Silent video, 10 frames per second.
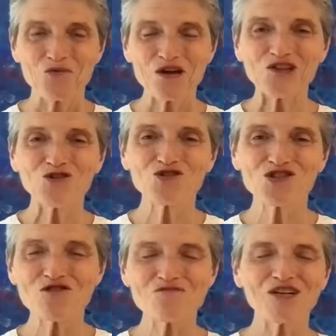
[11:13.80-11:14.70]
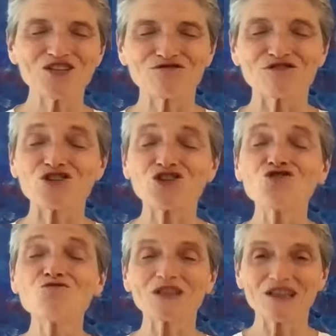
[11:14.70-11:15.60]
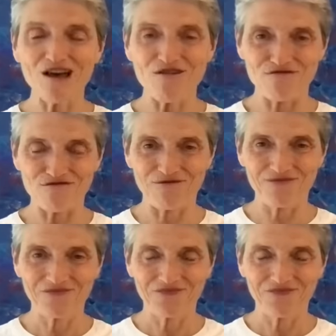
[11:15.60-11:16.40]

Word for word: we look so much for human love.